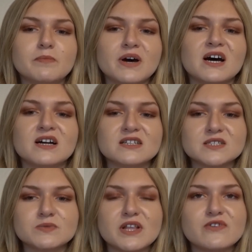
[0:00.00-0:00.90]
bad
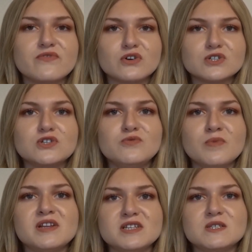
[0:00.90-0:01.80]
is when you've got too
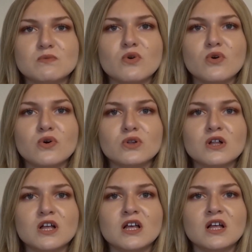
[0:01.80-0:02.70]
many small,
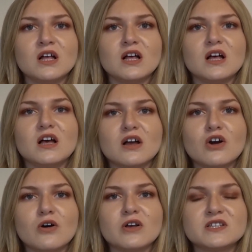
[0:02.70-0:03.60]

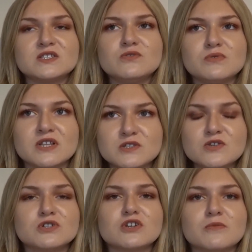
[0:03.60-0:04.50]
there's
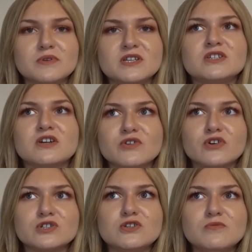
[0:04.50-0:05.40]
too much competition now. You've
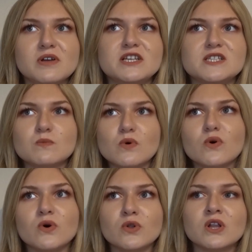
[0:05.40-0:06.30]
got too many
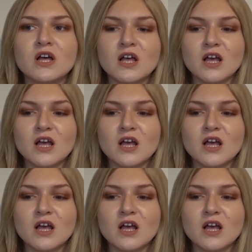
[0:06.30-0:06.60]
small